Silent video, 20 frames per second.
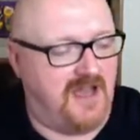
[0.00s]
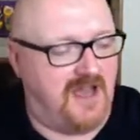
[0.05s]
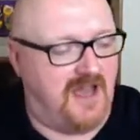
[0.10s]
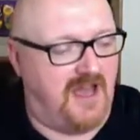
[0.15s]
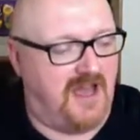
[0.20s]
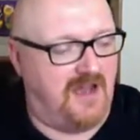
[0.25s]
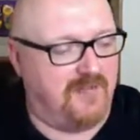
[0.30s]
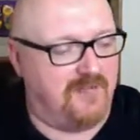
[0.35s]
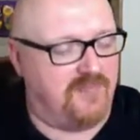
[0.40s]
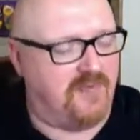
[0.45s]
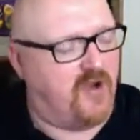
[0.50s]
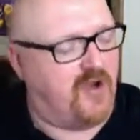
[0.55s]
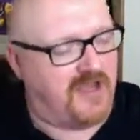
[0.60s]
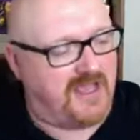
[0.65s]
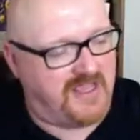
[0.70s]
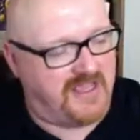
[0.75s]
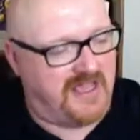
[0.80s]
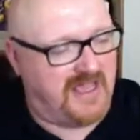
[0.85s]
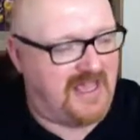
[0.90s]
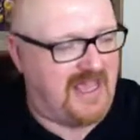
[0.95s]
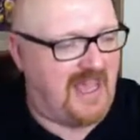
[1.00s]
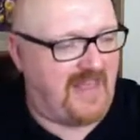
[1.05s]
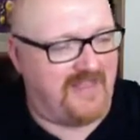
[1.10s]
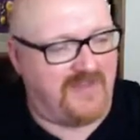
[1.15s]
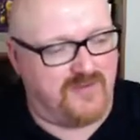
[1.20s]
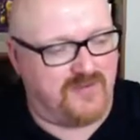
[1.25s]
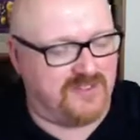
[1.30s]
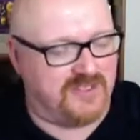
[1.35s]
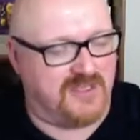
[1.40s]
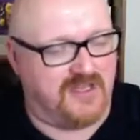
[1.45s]
But again,
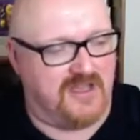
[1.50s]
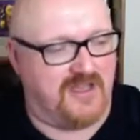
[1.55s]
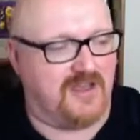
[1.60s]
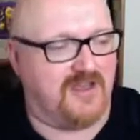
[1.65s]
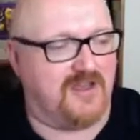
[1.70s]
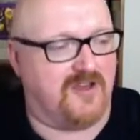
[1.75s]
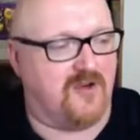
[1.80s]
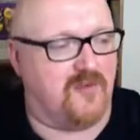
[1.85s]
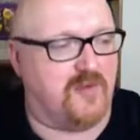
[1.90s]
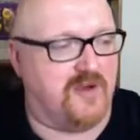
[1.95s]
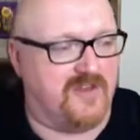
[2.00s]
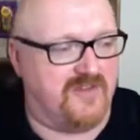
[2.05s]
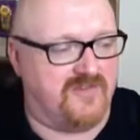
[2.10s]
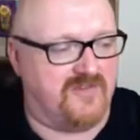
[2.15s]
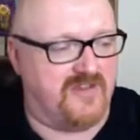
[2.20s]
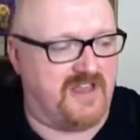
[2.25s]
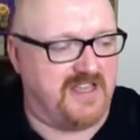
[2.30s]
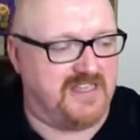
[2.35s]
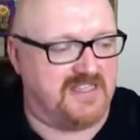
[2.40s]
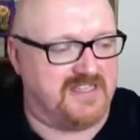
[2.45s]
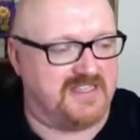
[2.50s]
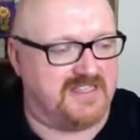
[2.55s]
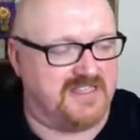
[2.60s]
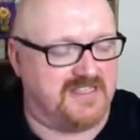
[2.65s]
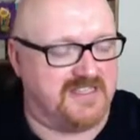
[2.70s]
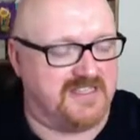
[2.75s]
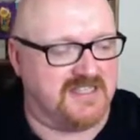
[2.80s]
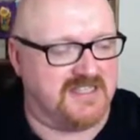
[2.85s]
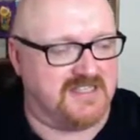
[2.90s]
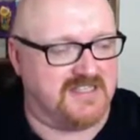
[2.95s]
there was a couple of
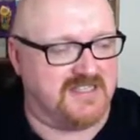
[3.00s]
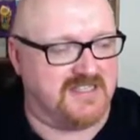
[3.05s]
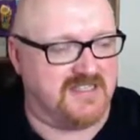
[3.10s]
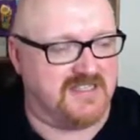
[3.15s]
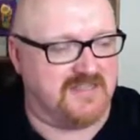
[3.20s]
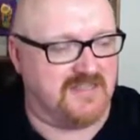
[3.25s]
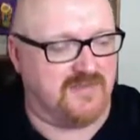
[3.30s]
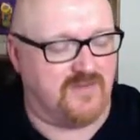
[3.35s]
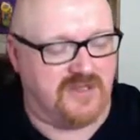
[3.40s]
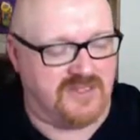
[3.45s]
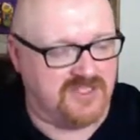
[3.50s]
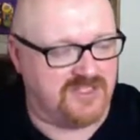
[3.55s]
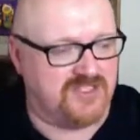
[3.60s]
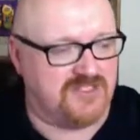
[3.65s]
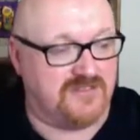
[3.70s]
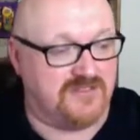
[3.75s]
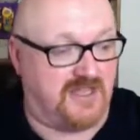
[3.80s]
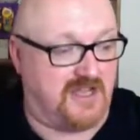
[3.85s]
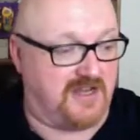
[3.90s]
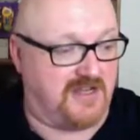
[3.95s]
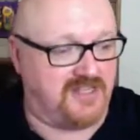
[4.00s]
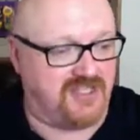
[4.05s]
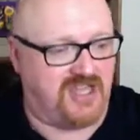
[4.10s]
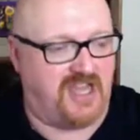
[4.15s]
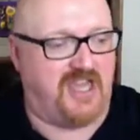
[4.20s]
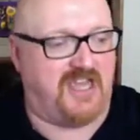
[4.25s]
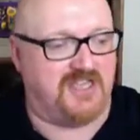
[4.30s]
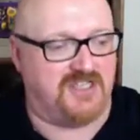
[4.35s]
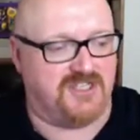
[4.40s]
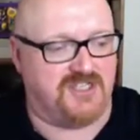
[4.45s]
incidences which kind of
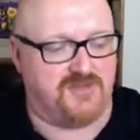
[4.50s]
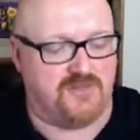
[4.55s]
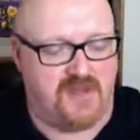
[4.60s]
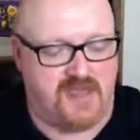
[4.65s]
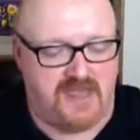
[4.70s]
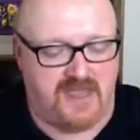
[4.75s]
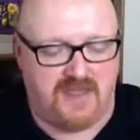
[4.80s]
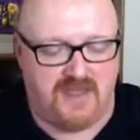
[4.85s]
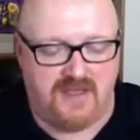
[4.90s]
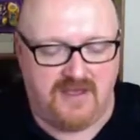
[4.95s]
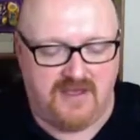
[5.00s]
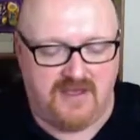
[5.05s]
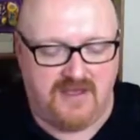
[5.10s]
changed me